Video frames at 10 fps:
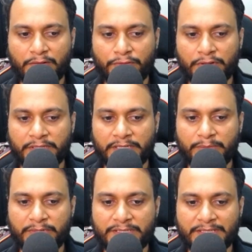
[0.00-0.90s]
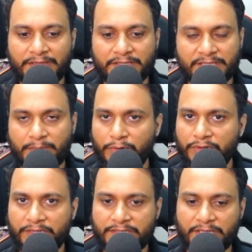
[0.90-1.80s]
of all the elements in the same
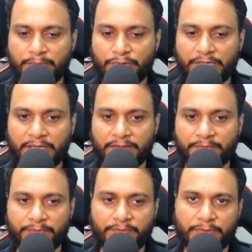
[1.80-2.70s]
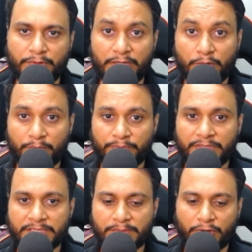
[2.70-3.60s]
order as the input array. So I hope
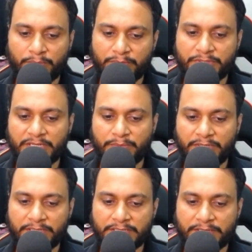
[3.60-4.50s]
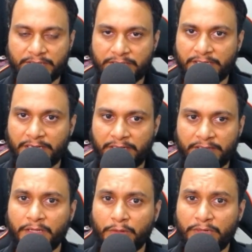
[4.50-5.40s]
this problem statement is crystal
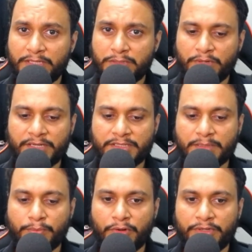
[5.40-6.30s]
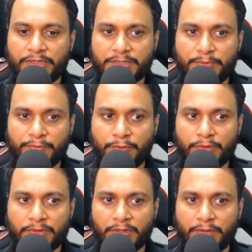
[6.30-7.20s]
clear. Now let's look at some pointers
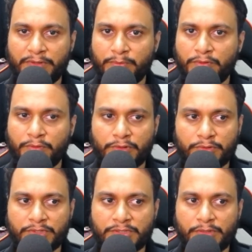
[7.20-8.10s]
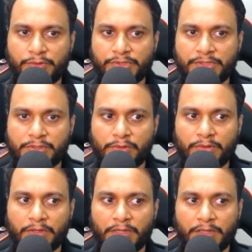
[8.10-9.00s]
before uh, we move on to the solution.
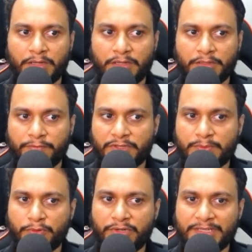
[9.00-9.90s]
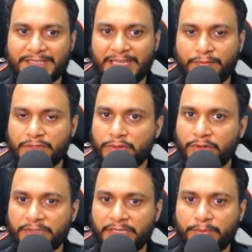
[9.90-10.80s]
So uh, the first point is can we
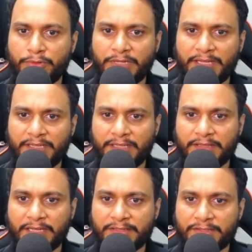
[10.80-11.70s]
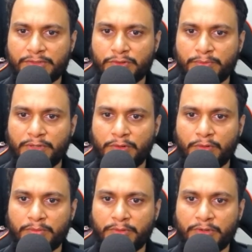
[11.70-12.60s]
sort the input array and the answer should be
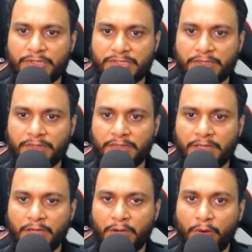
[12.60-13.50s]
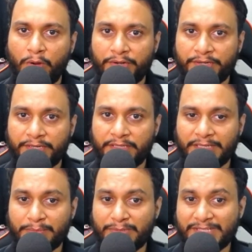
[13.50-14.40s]
no because the ordering
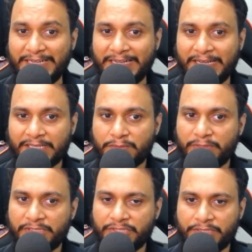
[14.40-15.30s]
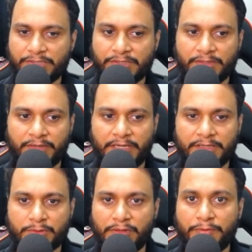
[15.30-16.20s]
that means the index will change right
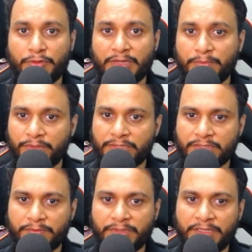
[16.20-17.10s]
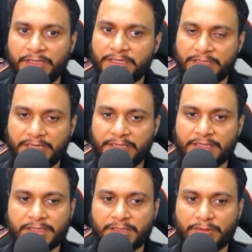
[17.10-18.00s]
so if you can preserve the index then
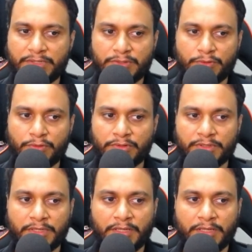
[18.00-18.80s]
yes otherwise you don't